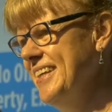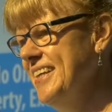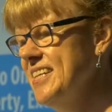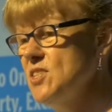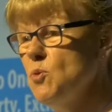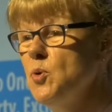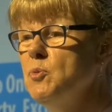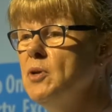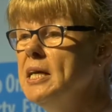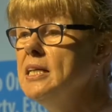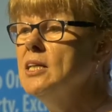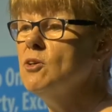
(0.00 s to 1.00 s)
So we
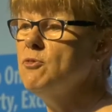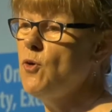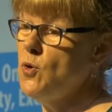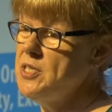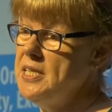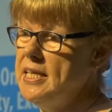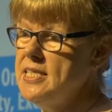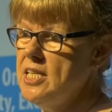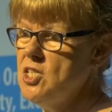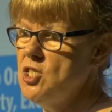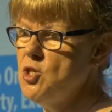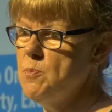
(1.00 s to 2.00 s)
really look forward to that
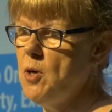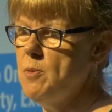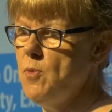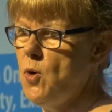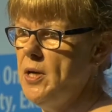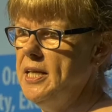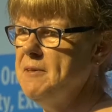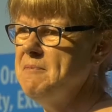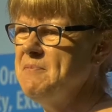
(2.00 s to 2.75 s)
session tomorrow morning.